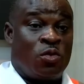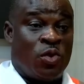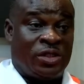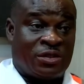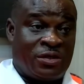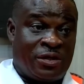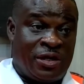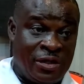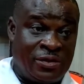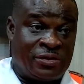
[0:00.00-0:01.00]
with
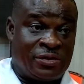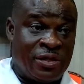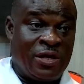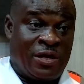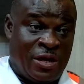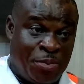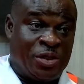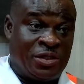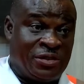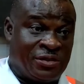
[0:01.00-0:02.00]
his
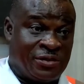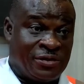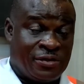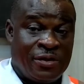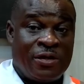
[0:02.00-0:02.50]
deputies.